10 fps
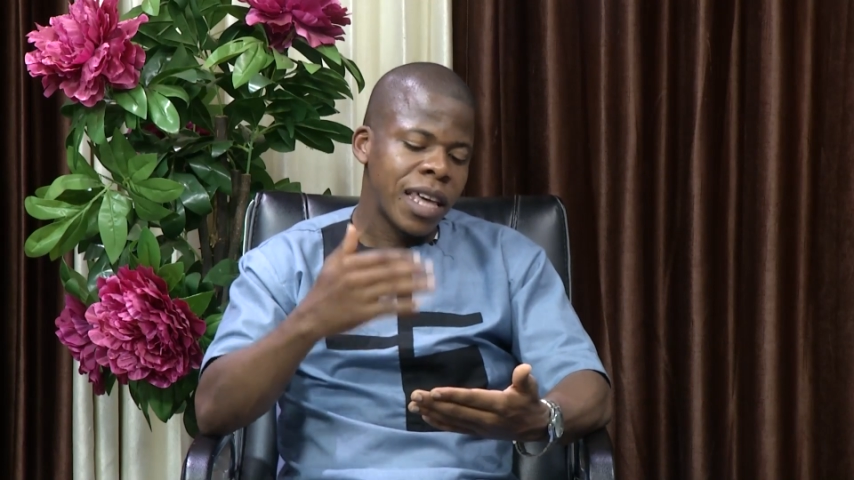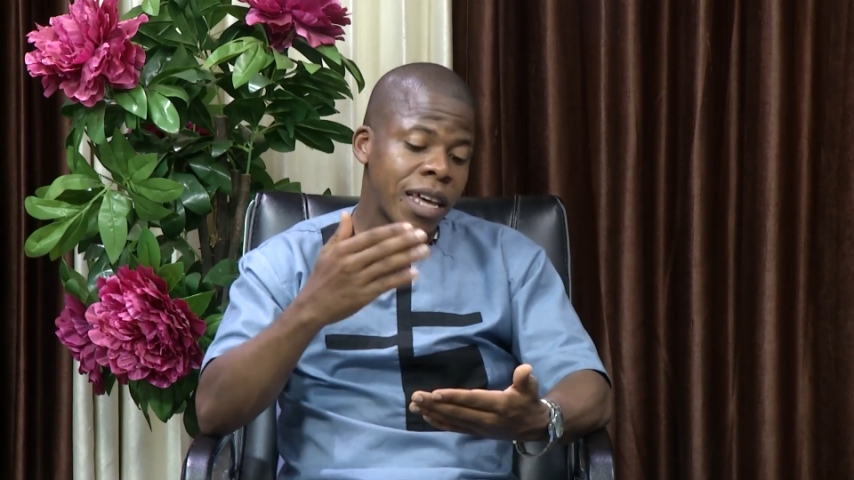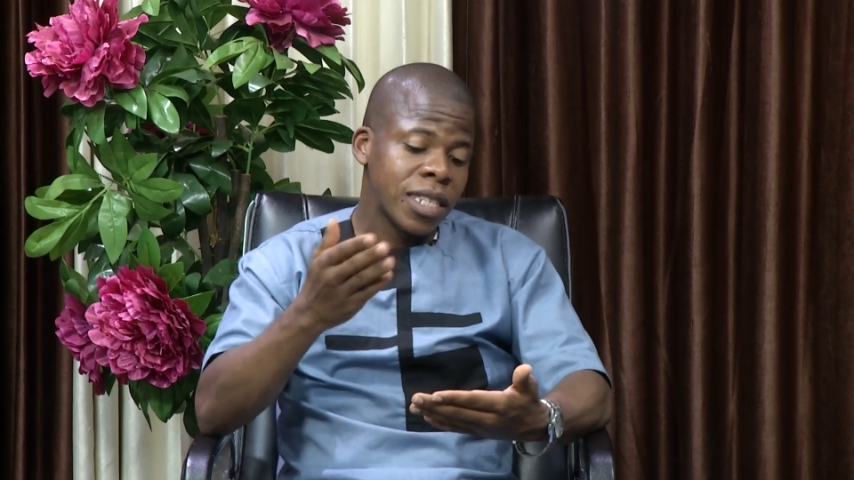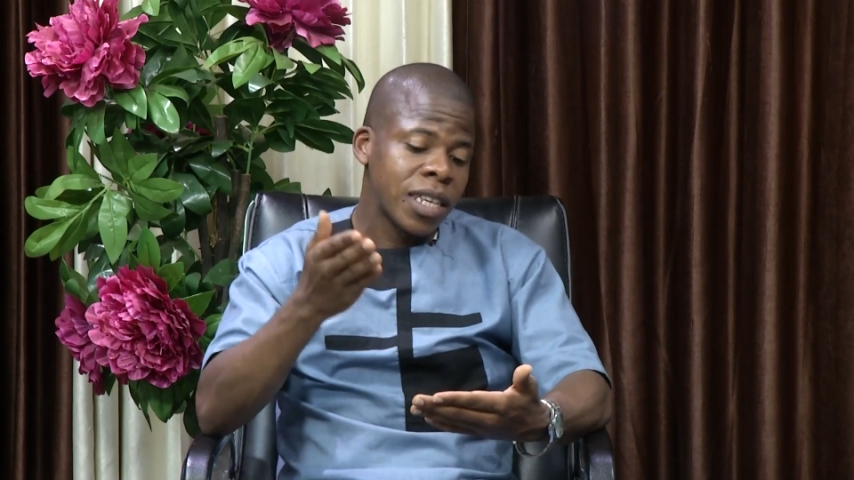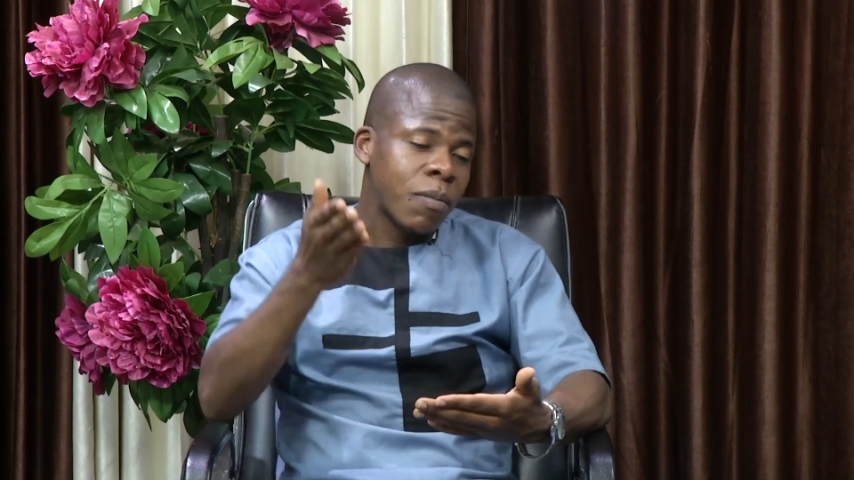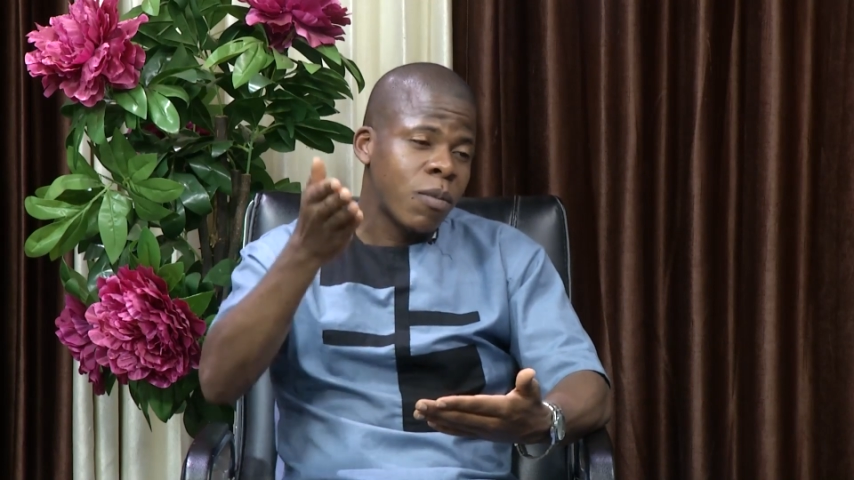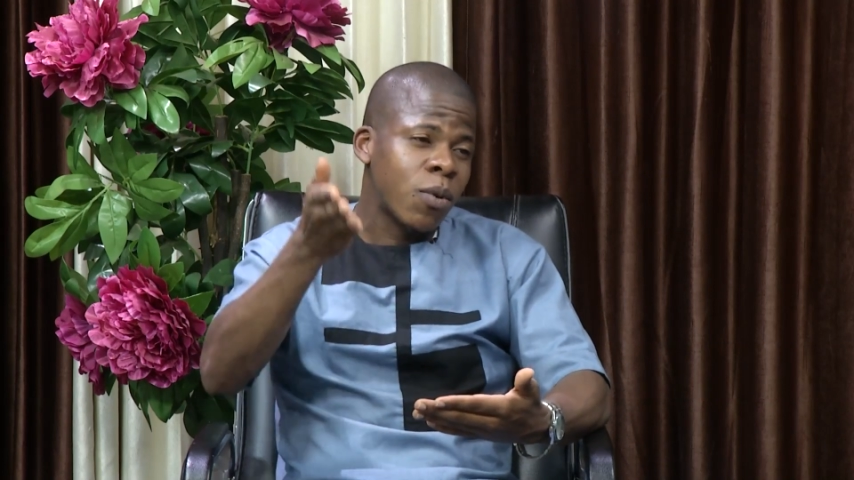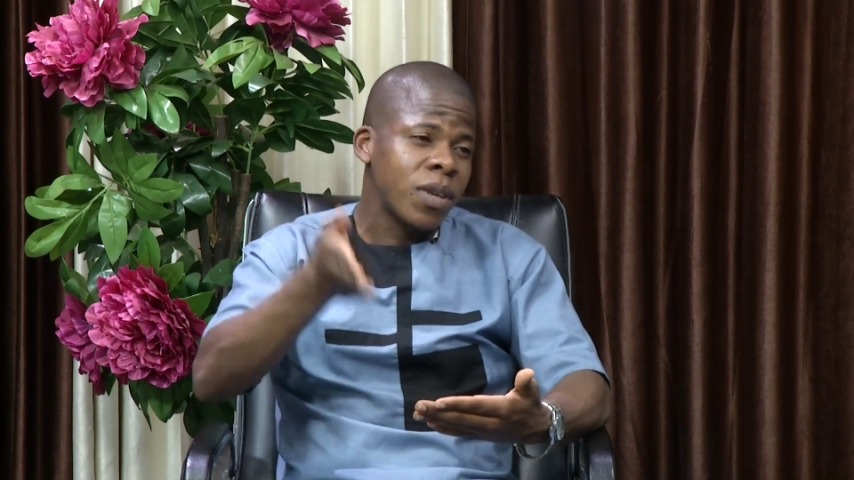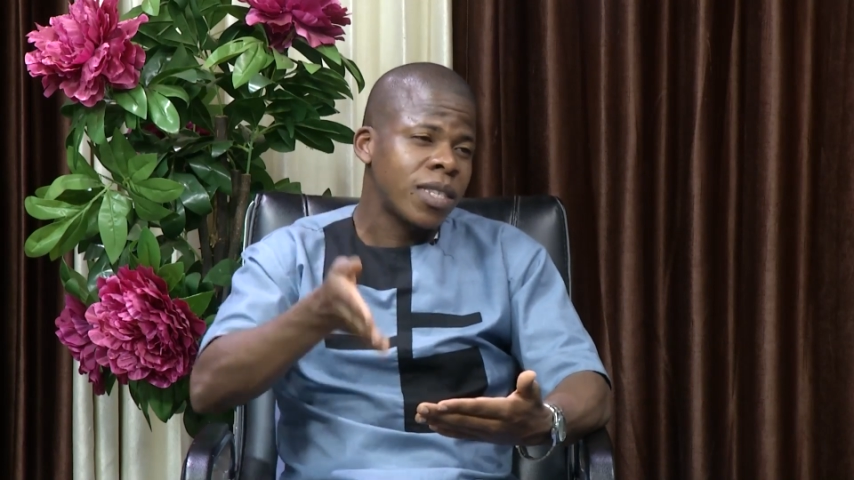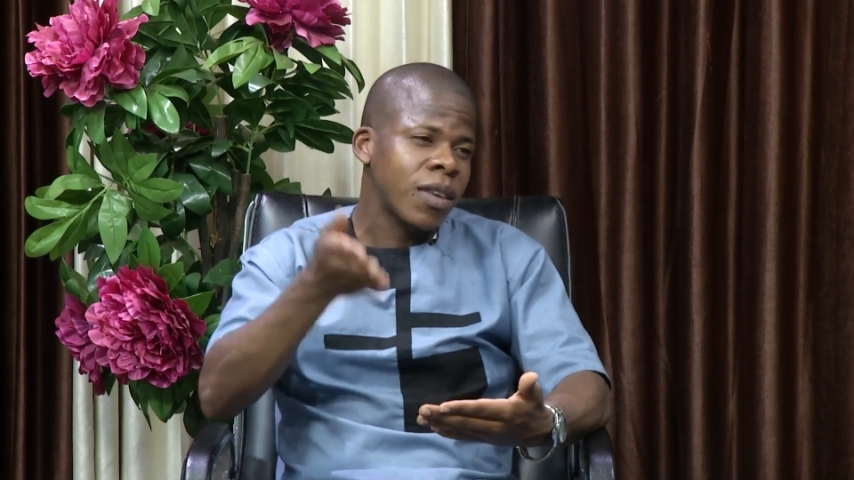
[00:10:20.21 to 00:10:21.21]
are some
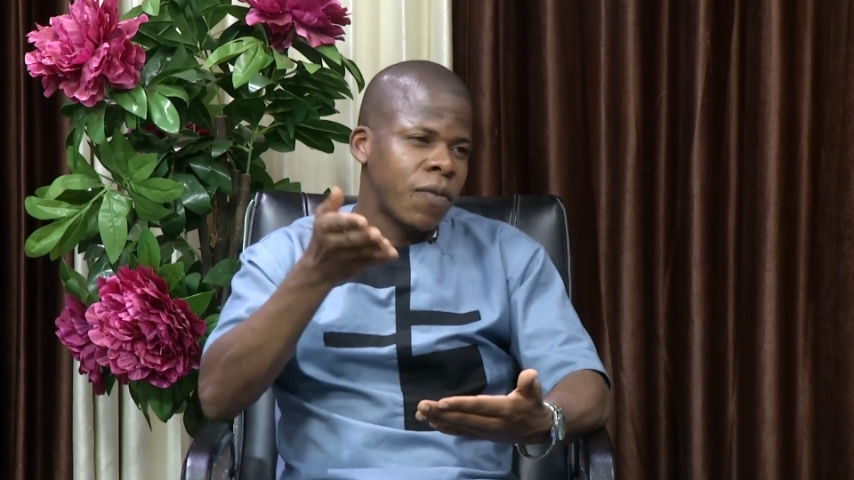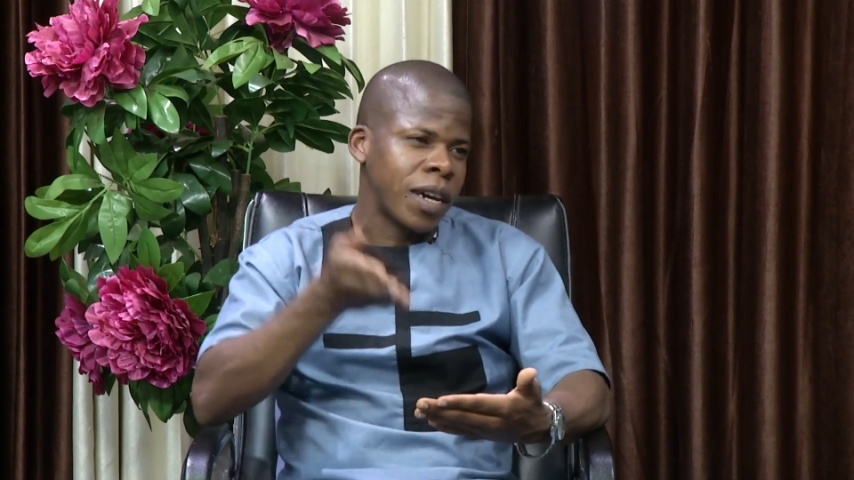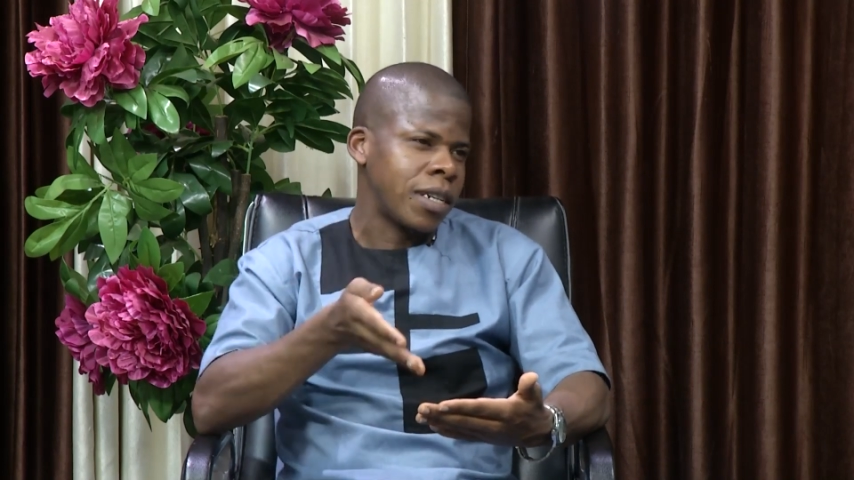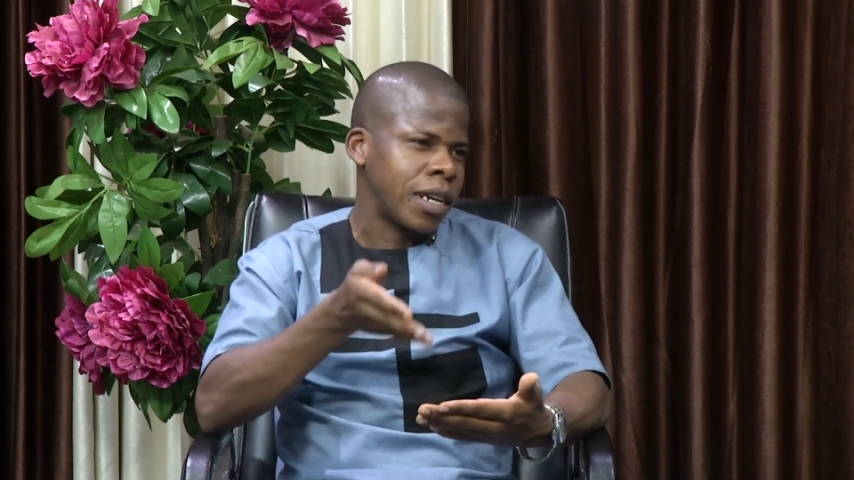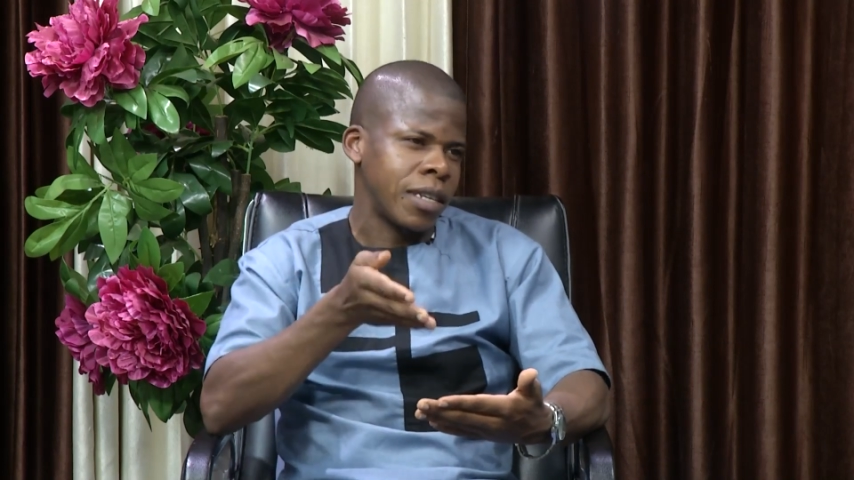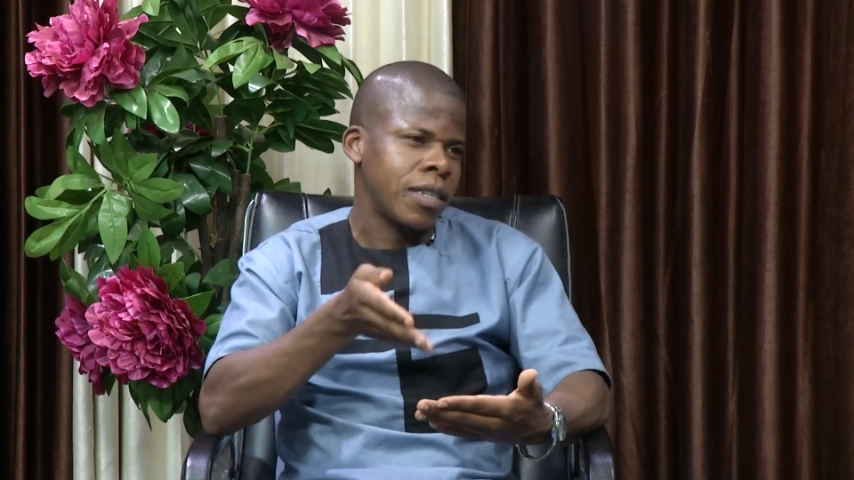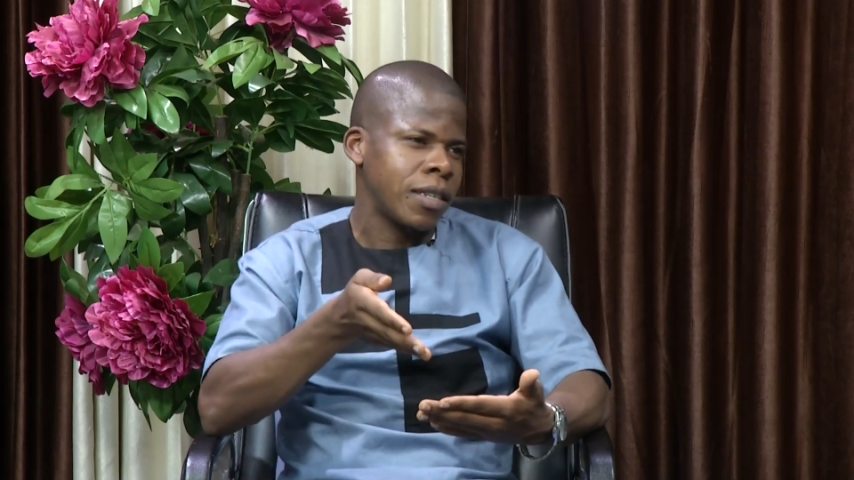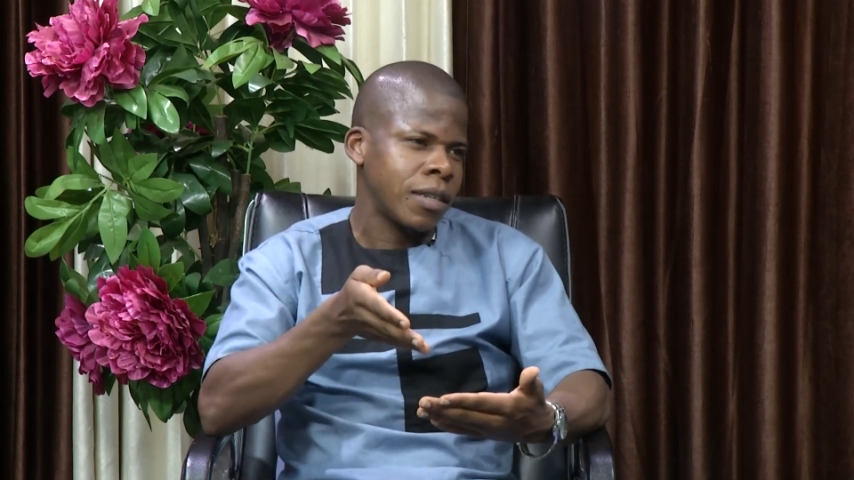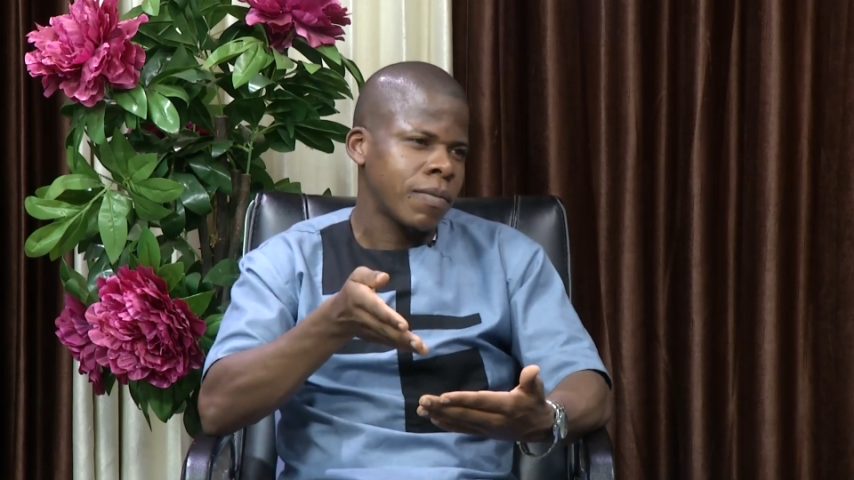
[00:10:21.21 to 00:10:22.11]
risk factors.